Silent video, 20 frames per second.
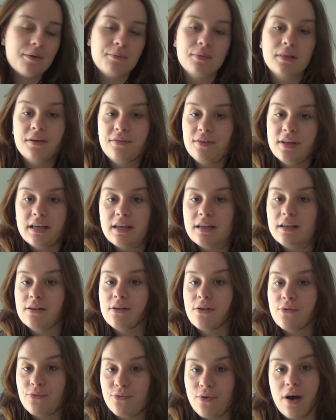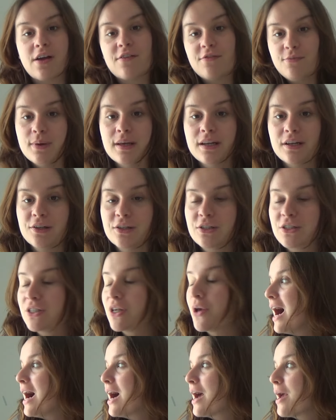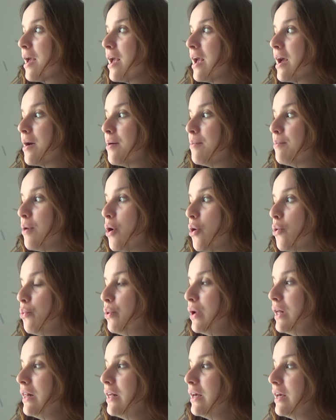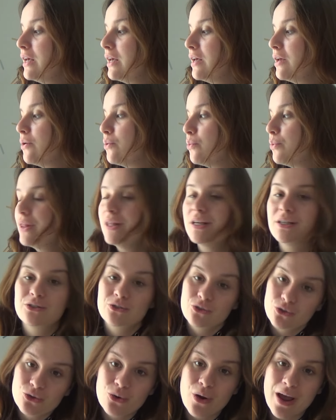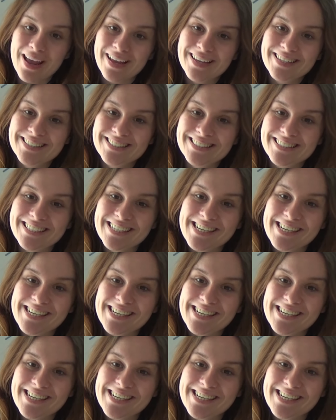I'm leaving in 5 minutes. I am really, really stressed.